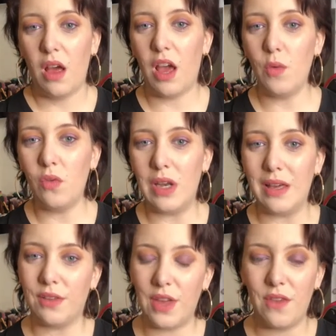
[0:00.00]
I will
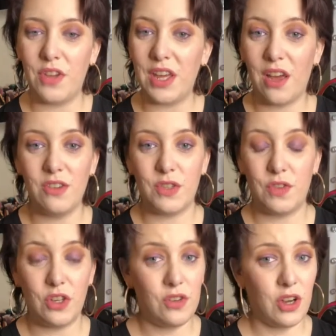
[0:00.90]
link their videos
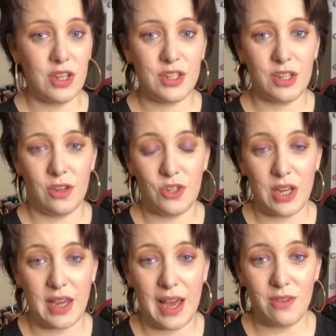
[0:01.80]
for you guys to go and
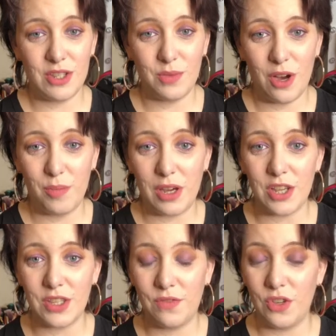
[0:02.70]
check out as well,
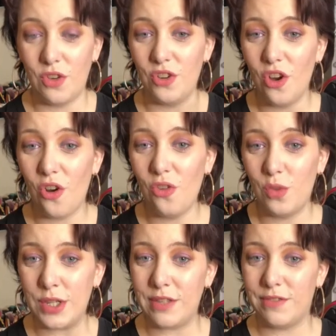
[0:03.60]
because if you're not
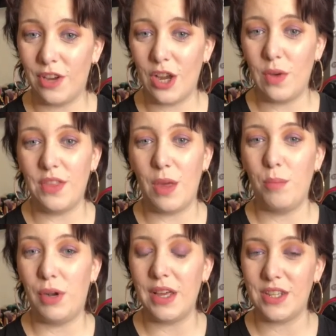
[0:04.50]
already following
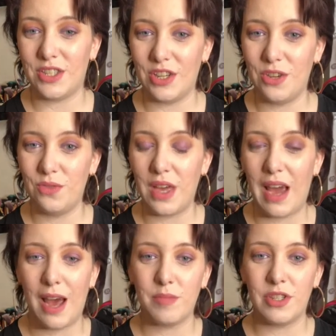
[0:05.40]
them, please do. They're
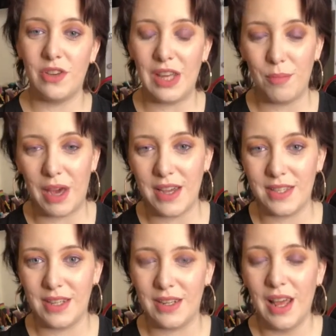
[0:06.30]
absolutely
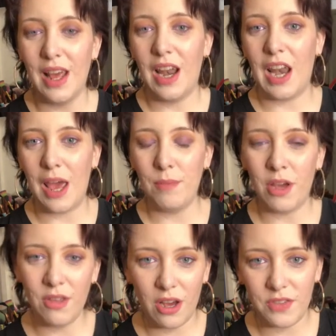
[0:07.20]
amazing. Let them
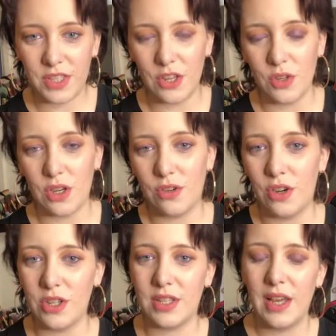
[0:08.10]
know that I've sent you
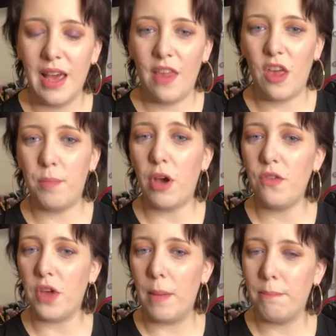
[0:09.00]
across. They're
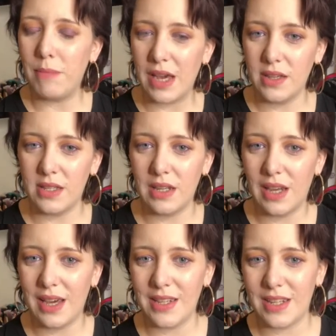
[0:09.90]
both amazing
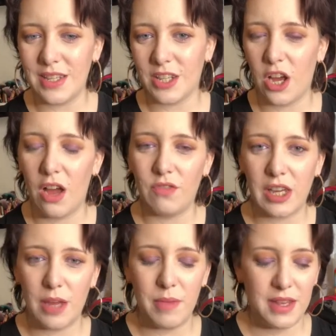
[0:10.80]
ladies. Can't
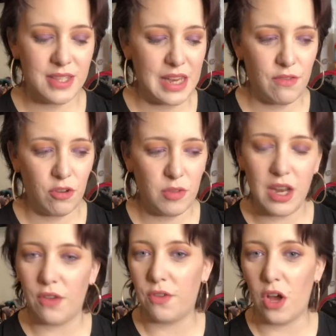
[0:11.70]
recommend either of them
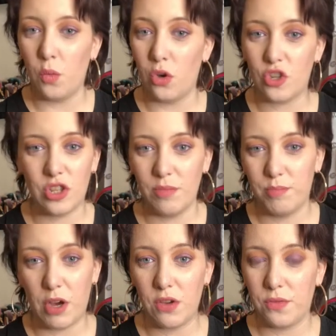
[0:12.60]
enough. I watch them
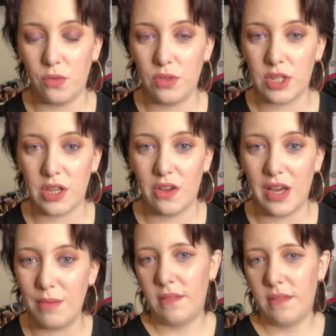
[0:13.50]
both all the
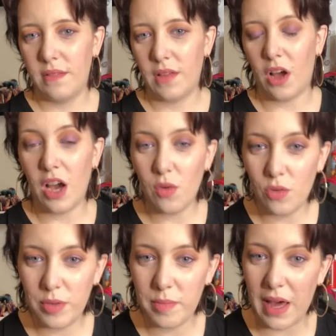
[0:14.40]
time. I
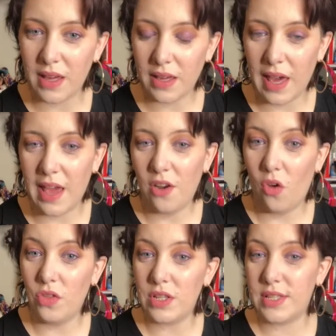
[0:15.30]
will be back again
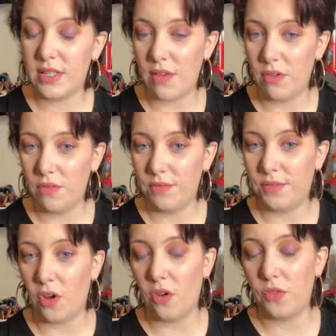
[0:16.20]
on the
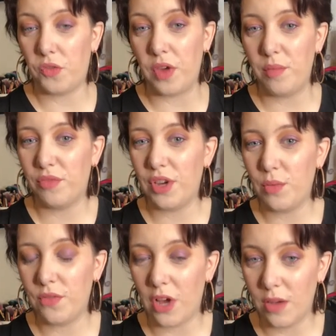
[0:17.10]
7th of
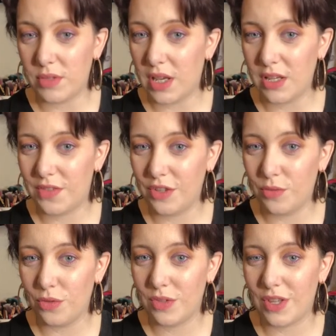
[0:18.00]
February with updates for
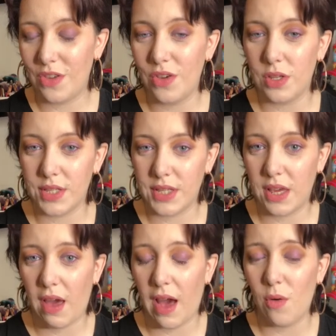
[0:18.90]
you all, so you can
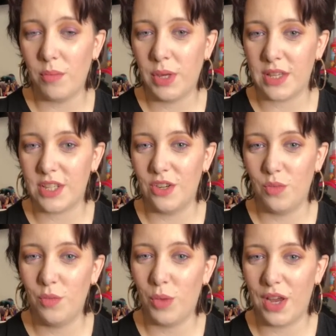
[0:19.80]
see how I'm getting
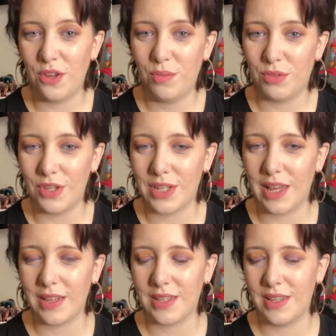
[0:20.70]
on with my new
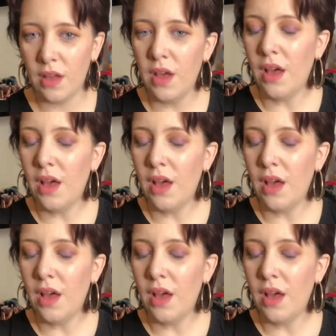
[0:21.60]
project.